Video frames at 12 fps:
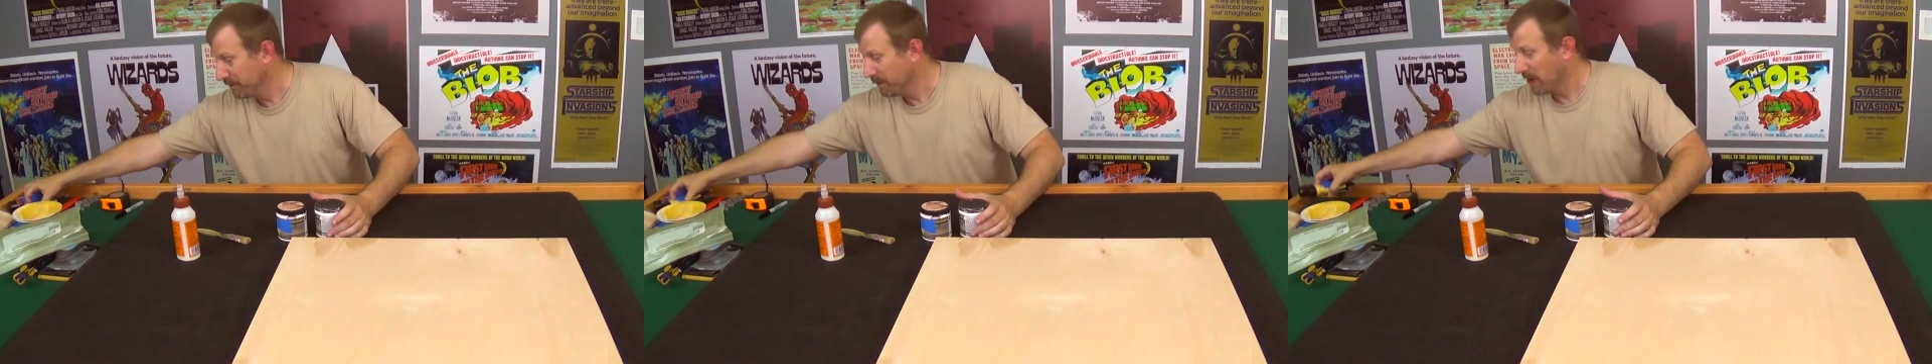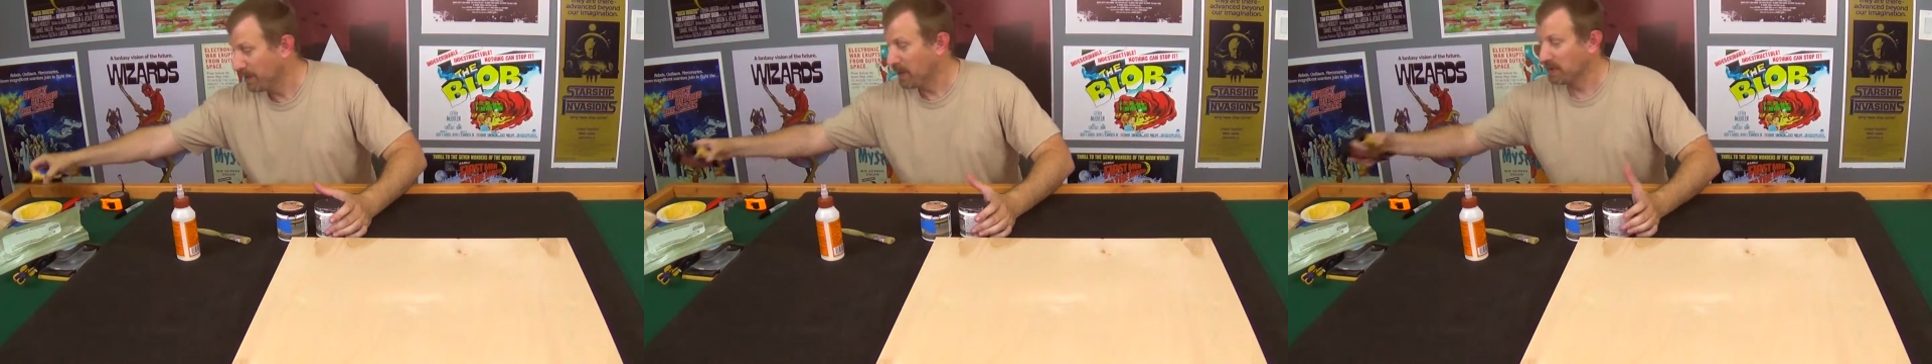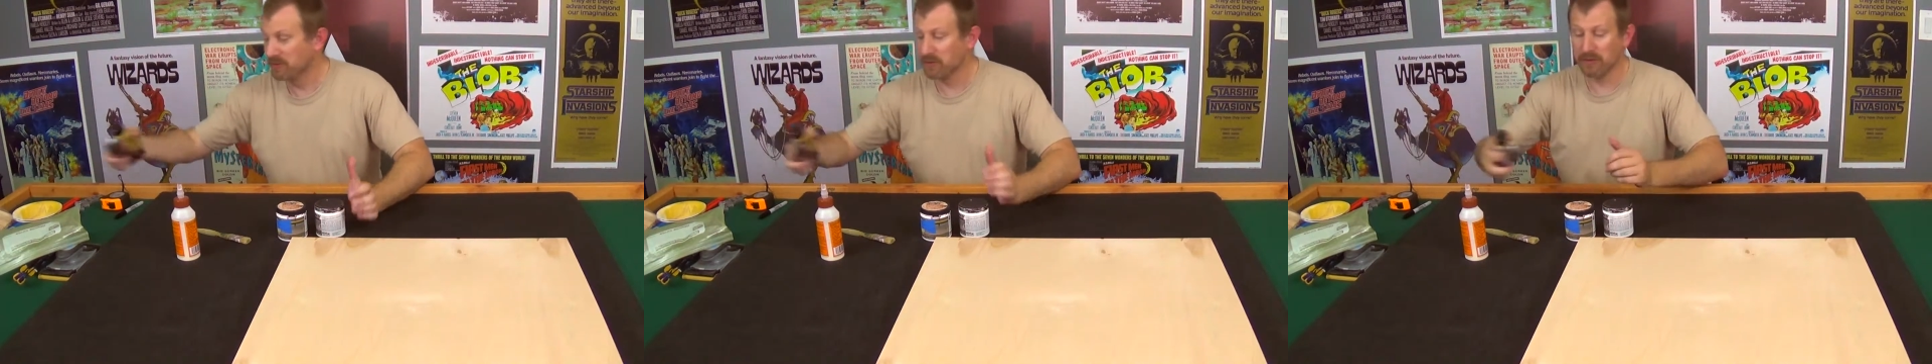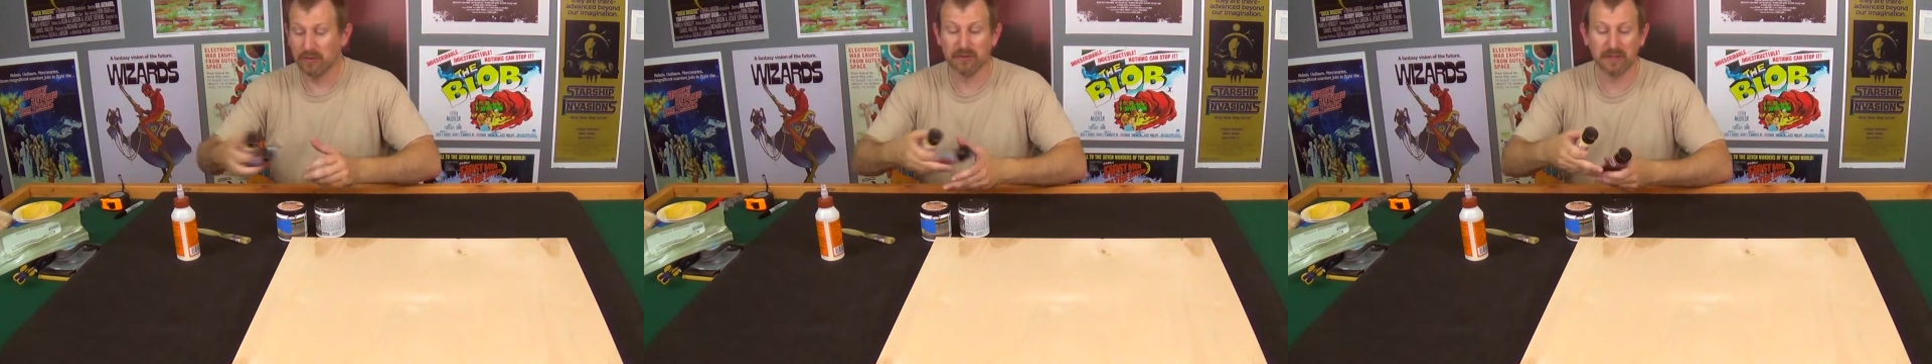I'm also
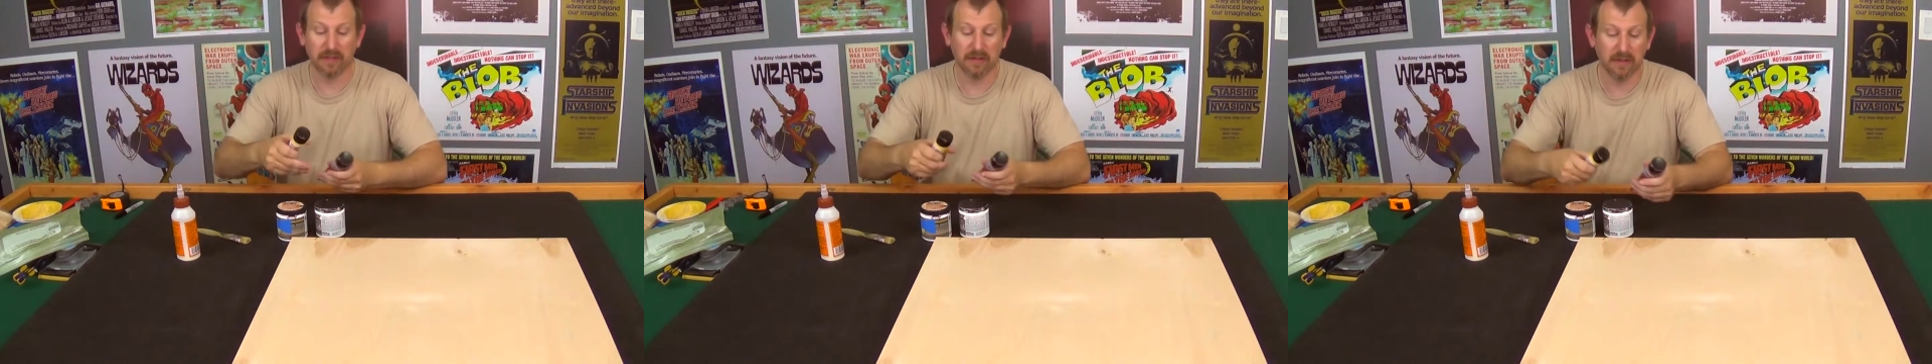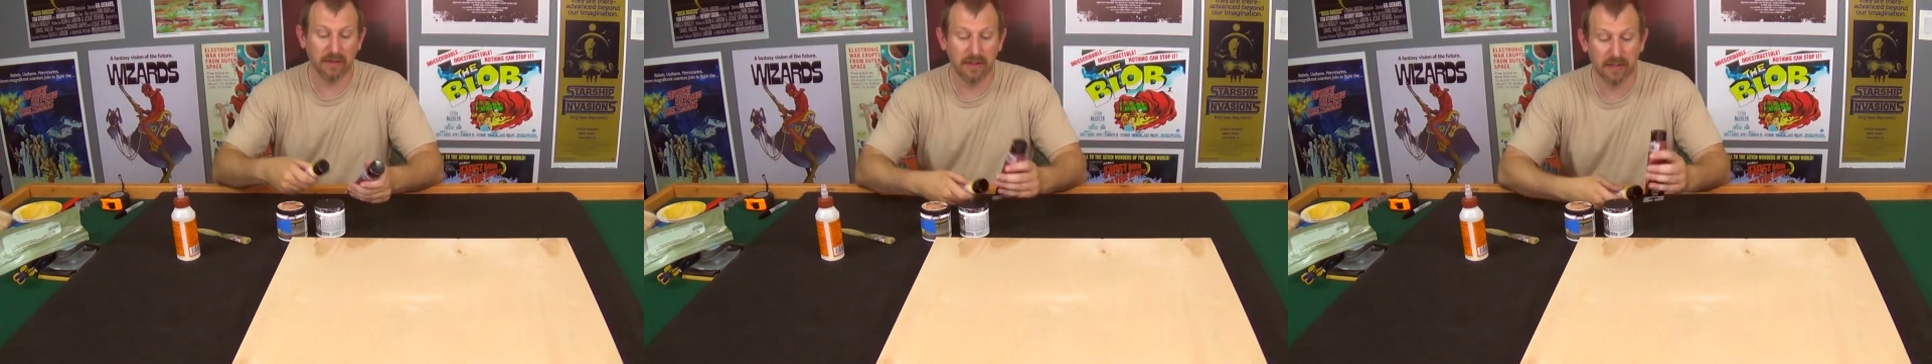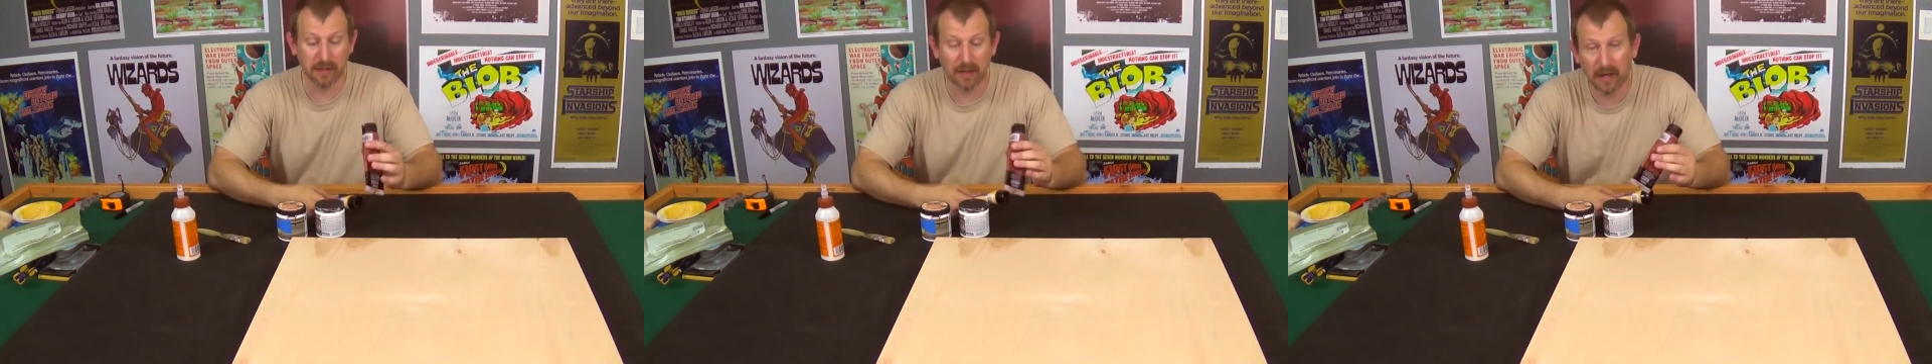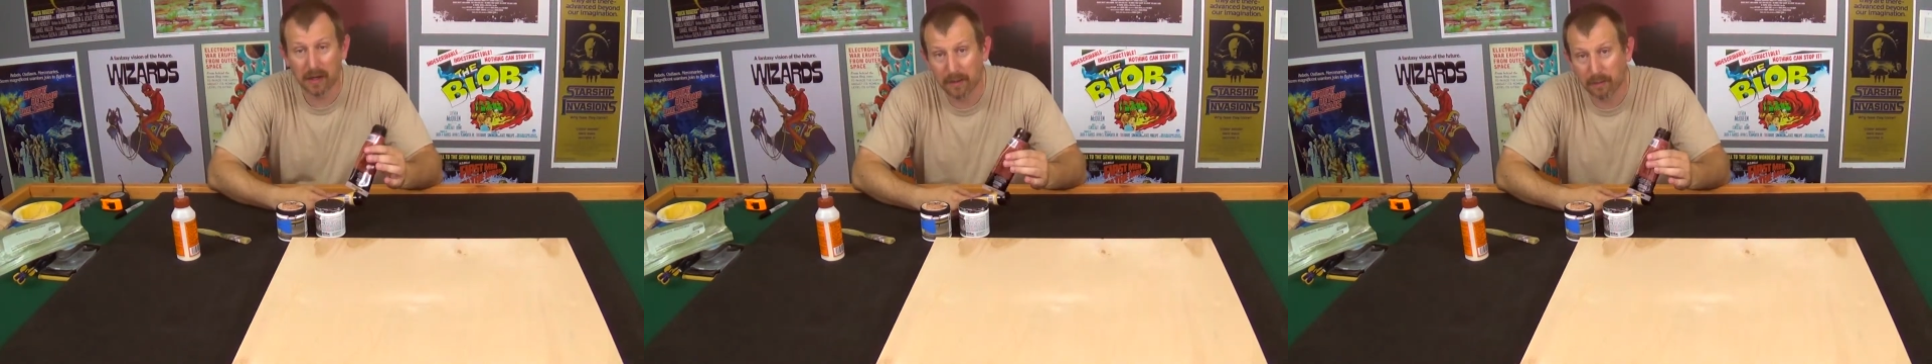using the
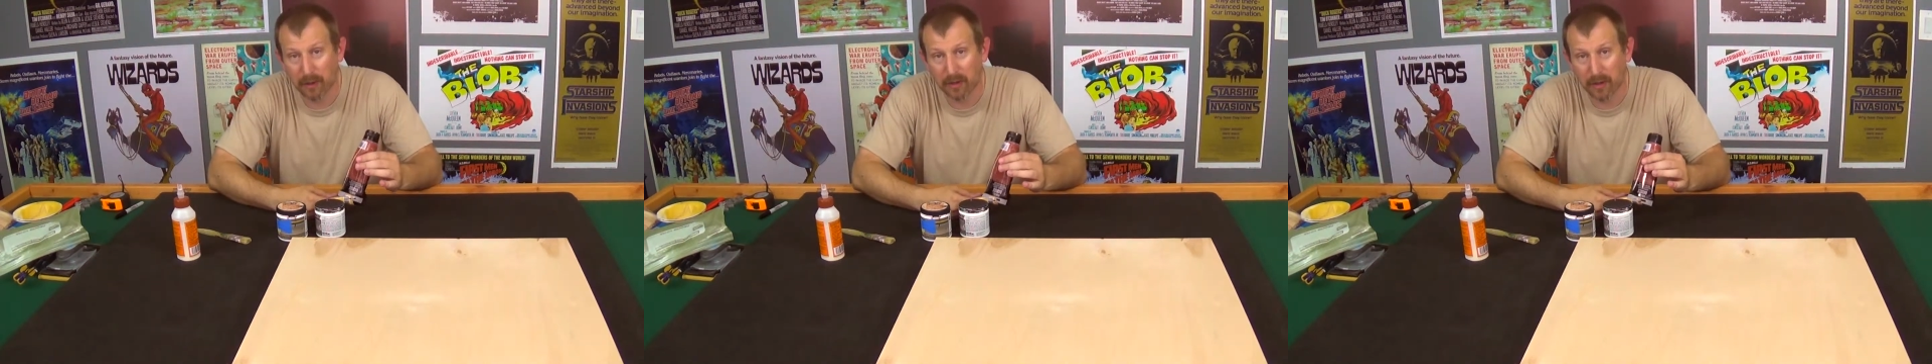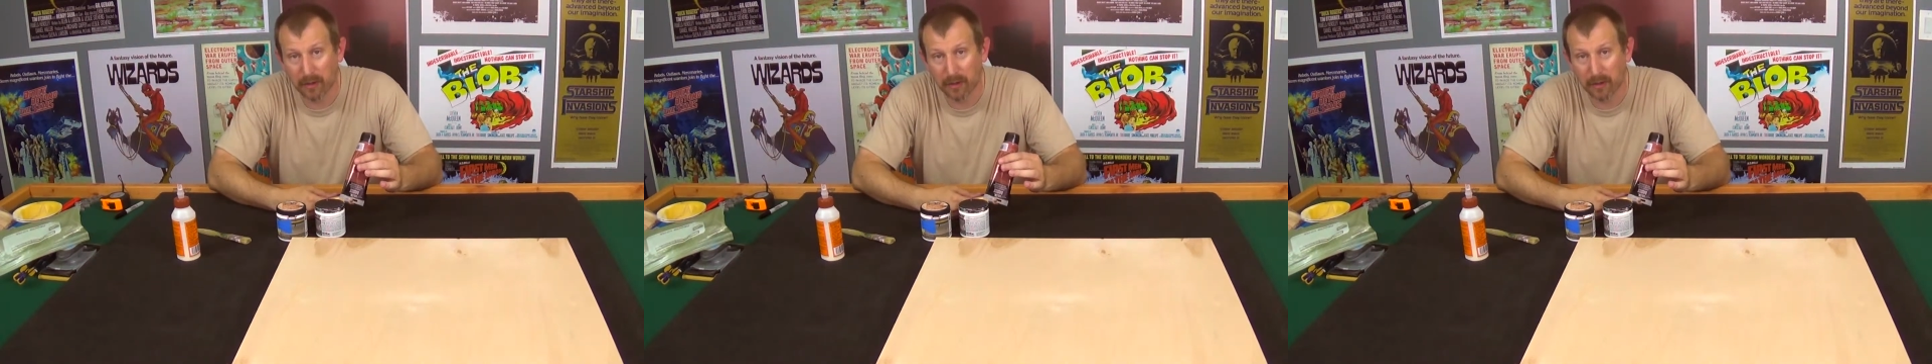burnt